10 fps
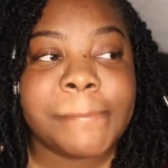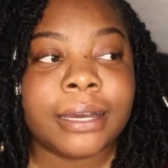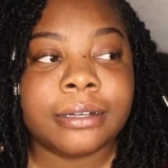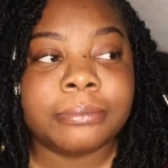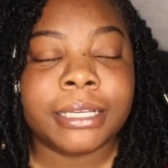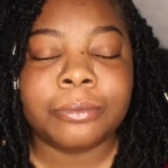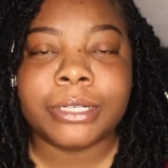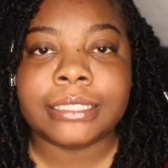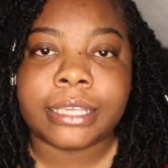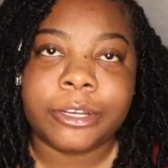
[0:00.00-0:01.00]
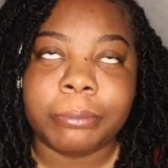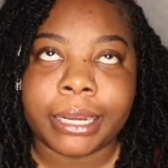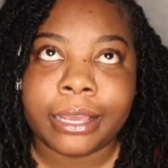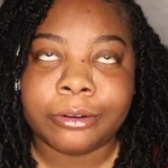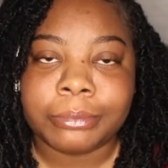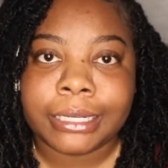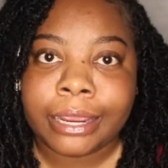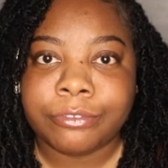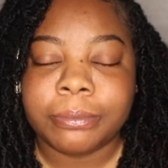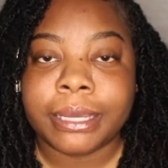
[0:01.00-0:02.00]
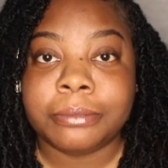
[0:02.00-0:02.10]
And when I say nobody, I don't mean everybody,